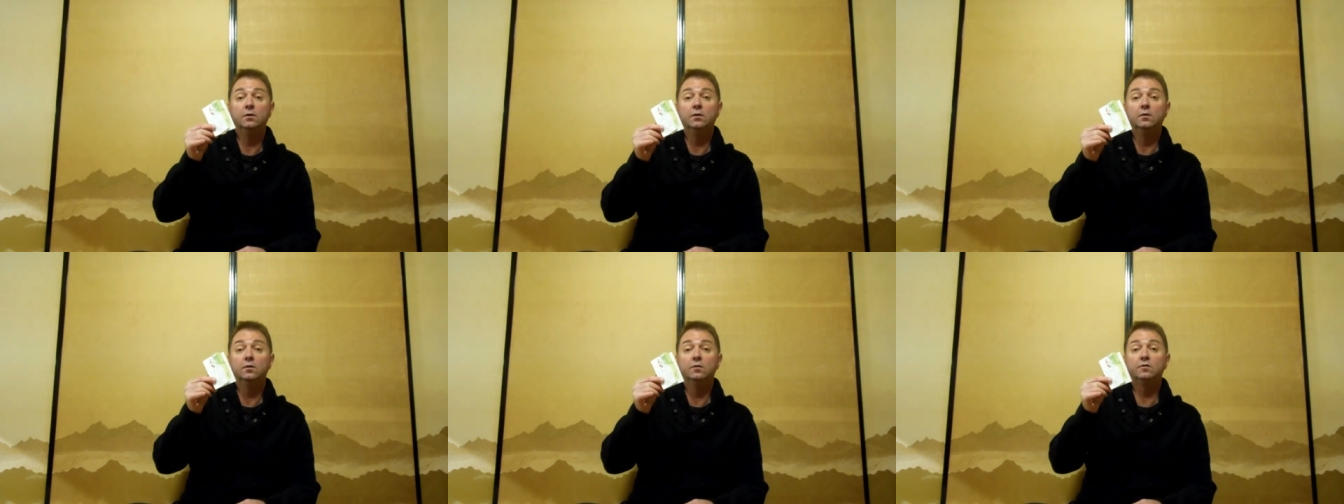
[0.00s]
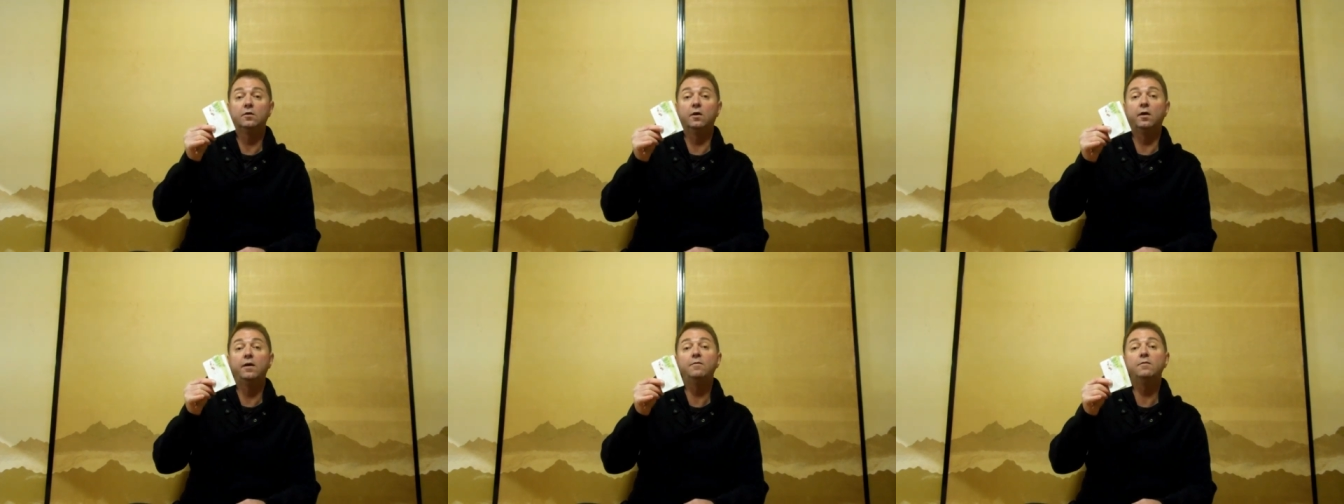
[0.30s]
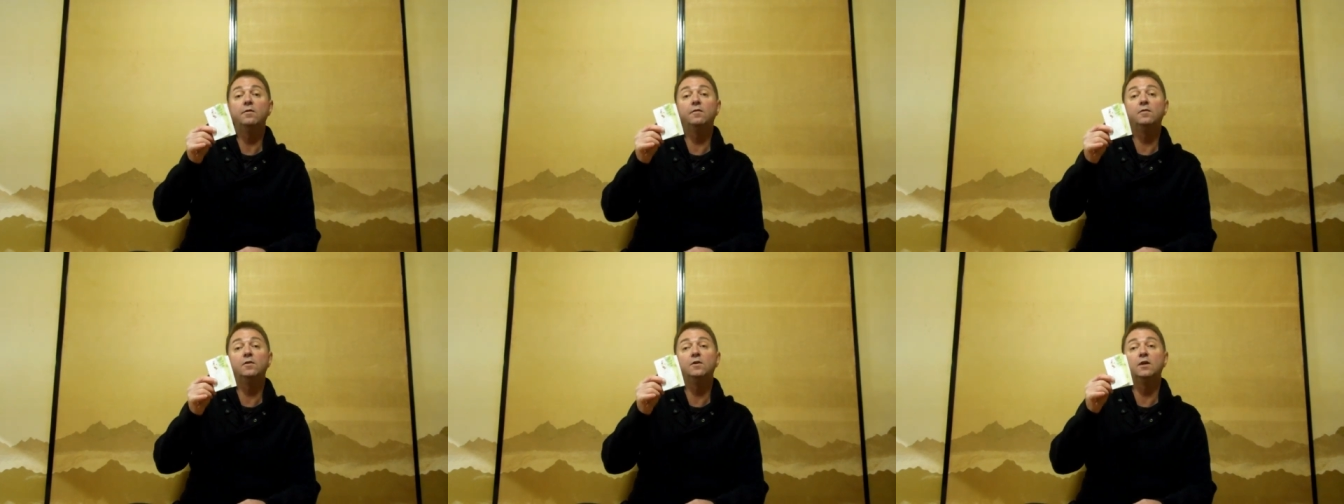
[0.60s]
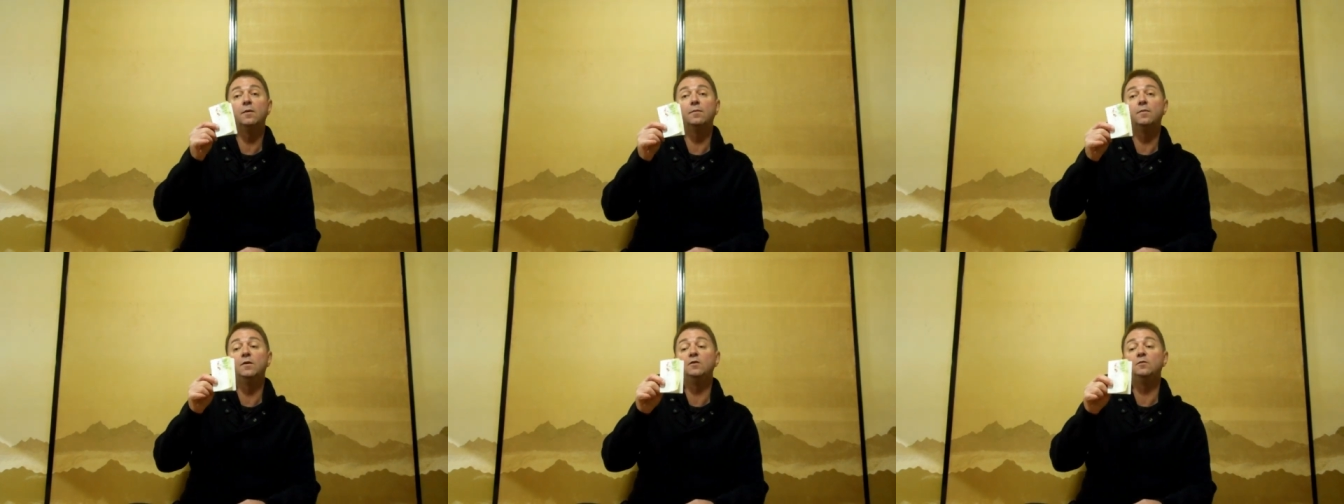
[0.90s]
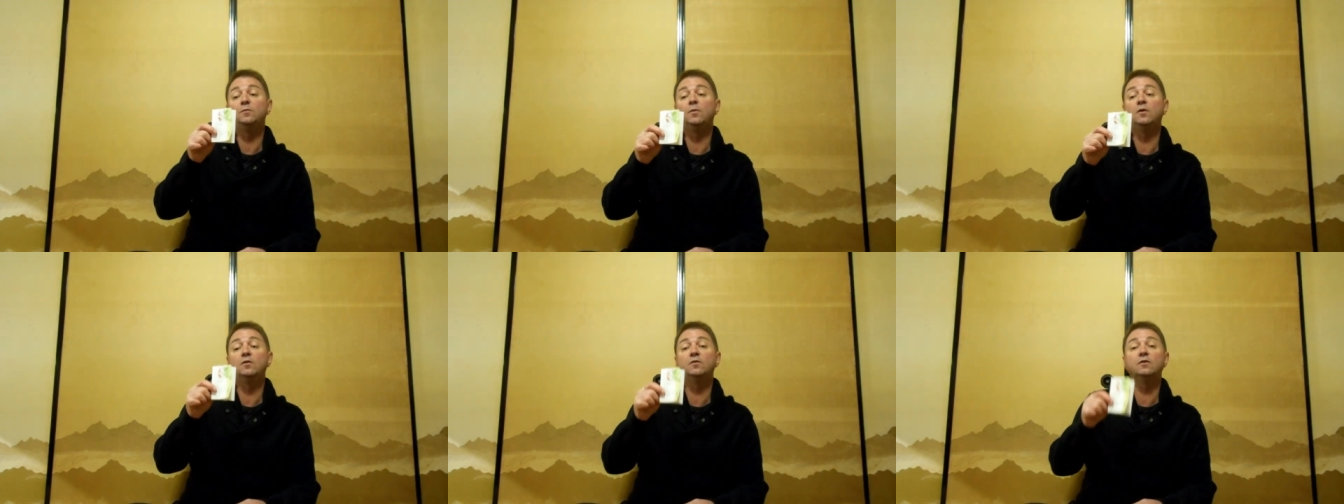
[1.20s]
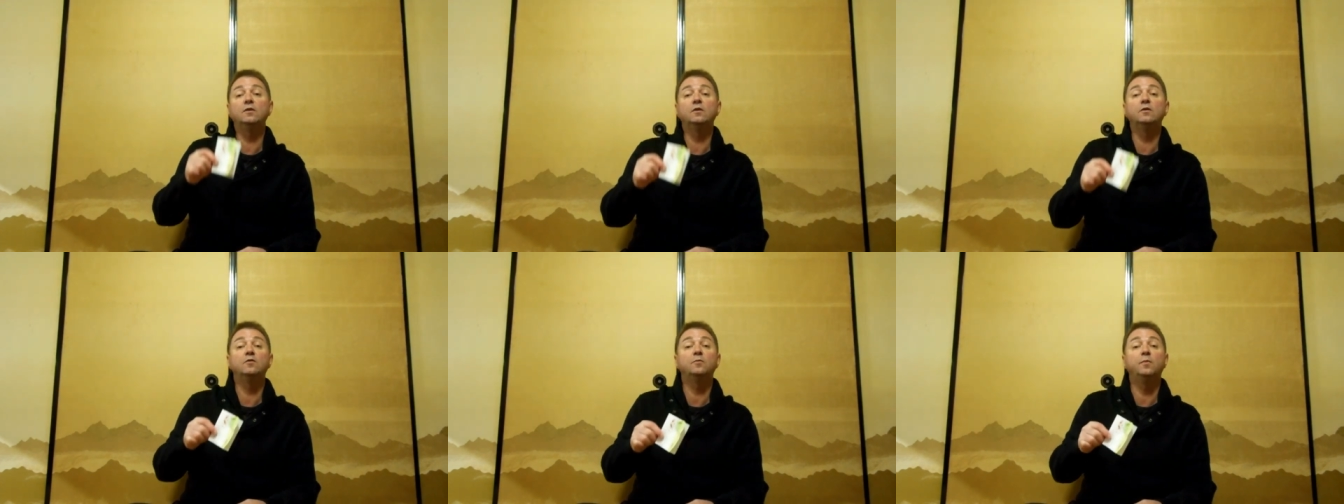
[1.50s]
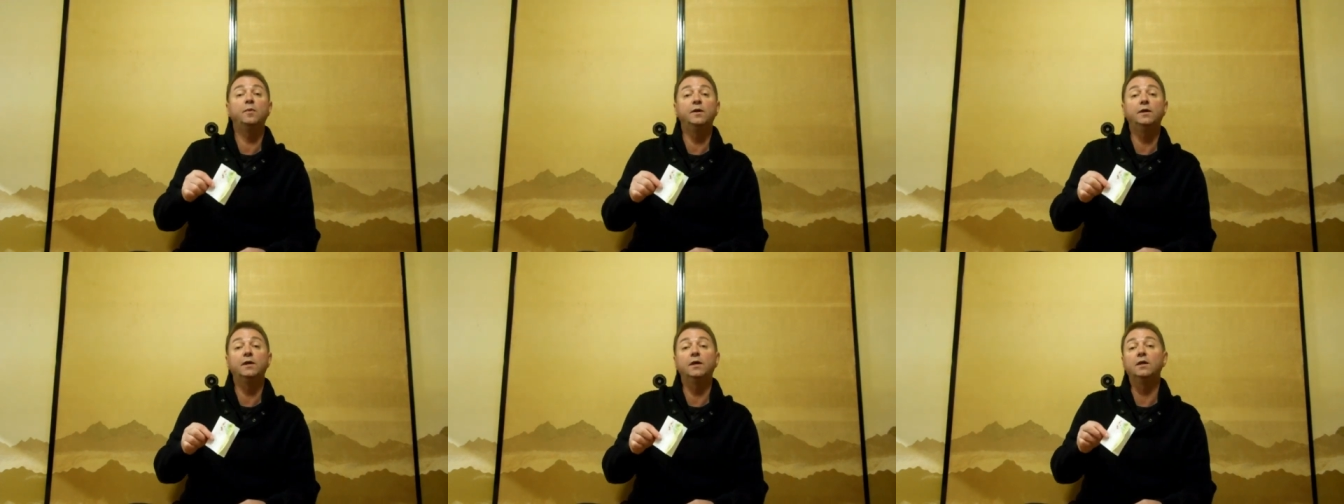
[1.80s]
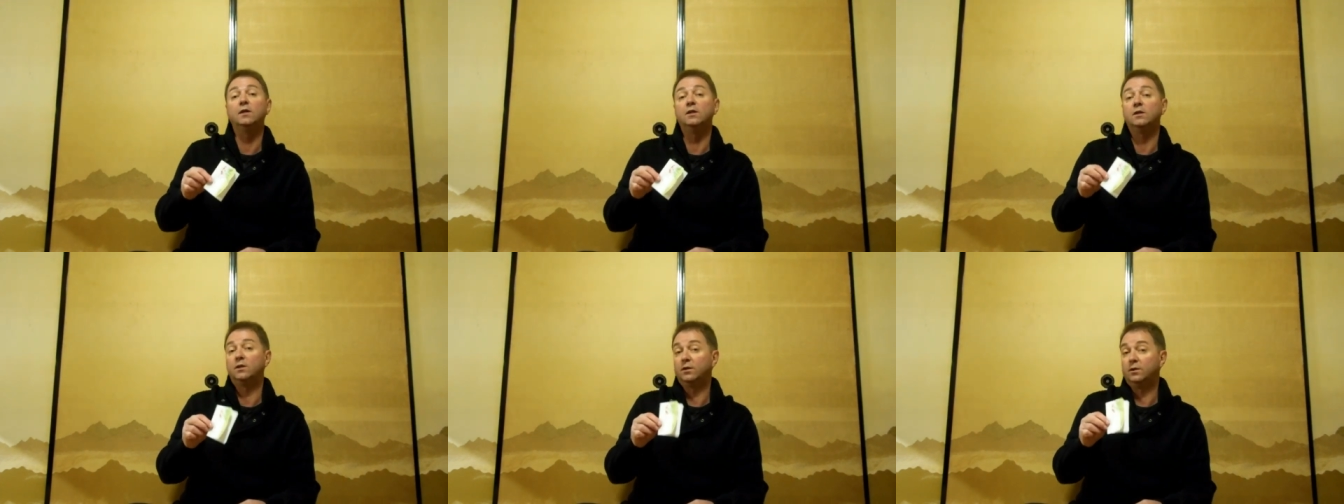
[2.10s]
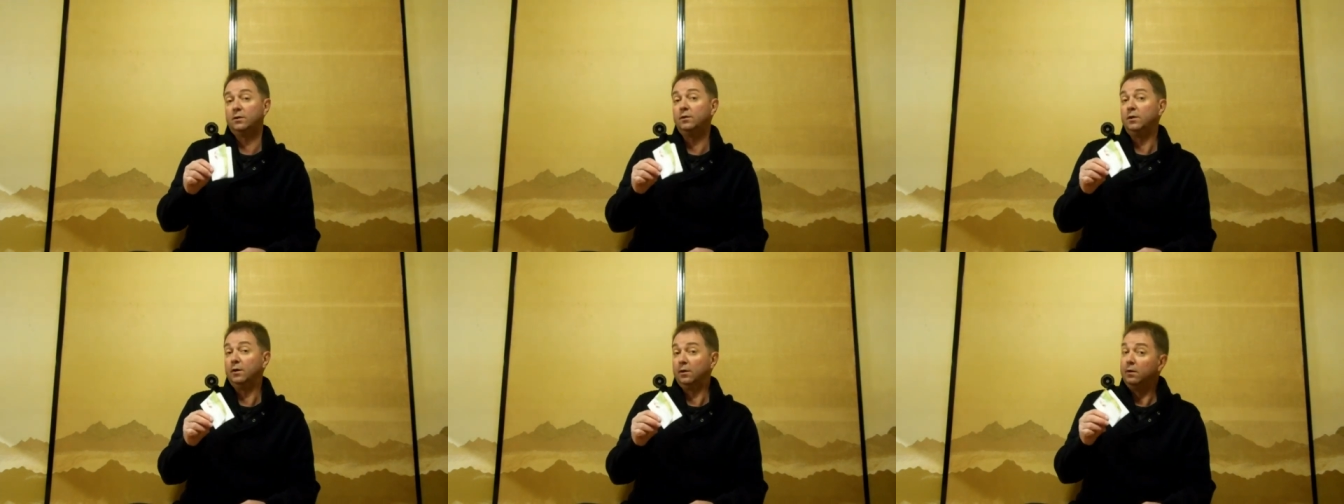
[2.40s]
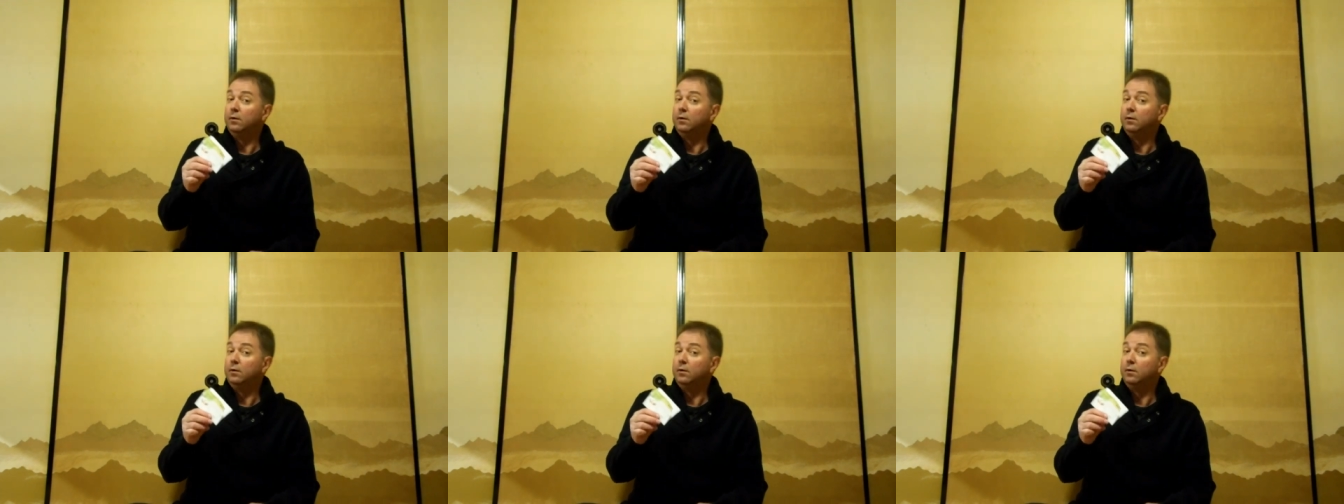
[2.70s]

So even if a Japanese person can speak English, you know,